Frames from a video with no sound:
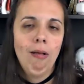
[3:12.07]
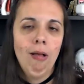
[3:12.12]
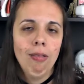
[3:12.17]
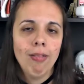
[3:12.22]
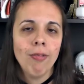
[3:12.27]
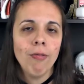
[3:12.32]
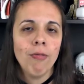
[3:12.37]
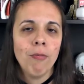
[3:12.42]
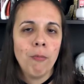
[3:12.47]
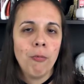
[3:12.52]

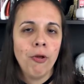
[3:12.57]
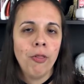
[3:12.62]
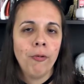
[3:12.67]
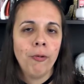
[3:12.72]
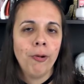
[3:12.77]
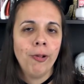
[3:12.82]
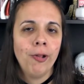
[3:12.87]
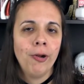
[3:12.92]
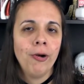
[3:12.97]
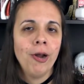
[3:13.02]
Also,
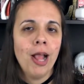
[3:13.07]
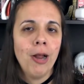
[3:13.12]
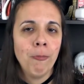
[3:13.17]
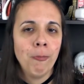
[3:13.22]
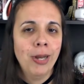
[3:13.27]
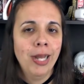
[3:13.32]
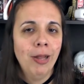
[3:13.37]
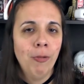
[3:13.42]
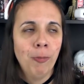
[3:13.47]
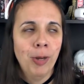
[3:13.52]
spoiler alert, I
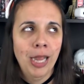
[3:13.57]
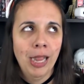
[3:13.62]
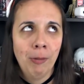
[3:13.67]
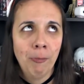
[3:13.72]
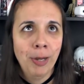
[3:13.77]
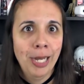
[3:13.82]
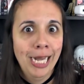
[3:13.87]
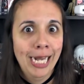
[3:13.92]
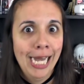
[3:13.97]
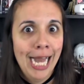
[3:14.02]
really, really,
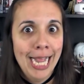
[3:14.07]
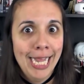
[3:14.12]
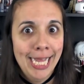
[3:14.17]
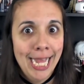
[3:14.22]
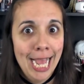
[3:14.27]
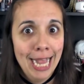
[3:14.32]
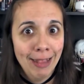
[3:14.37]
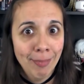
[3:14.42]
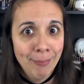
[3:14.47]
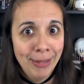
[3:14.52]
really like
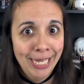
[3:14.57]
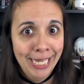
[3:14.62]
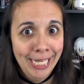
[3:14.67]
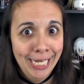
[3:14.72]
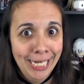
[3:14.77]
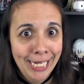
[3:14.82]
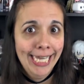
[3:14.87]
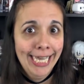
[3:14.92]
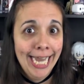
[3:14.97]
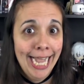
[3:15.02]

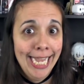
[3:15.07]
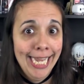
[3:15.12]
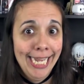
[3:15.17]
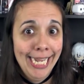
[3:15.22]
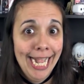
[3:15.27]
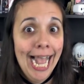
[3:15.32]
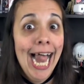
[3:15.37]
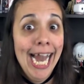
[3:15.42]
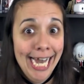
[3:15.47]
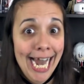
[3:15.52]
Yasmin.
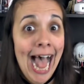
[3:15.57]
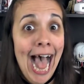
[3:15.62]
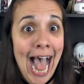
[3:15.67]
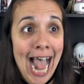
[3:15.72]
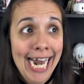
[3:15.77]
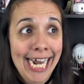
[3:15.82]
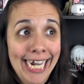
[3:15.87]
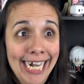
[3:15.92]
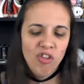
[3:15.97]
Like, a lot.